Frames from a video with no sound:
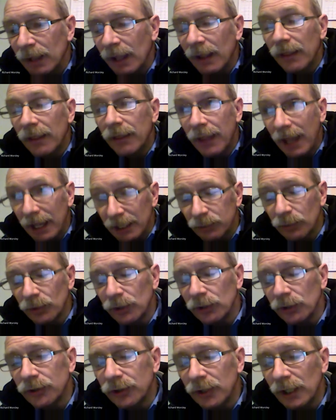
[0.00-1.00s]
that's what you
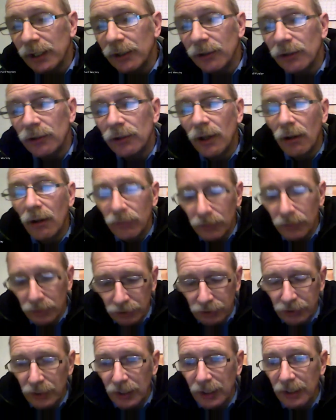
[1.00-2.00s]
see. You don't
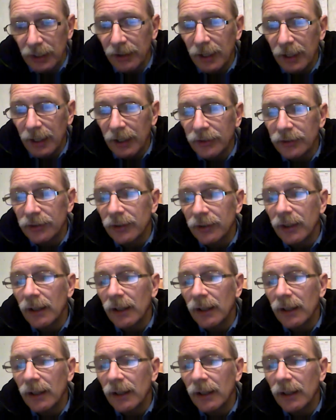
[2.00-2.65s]
see this.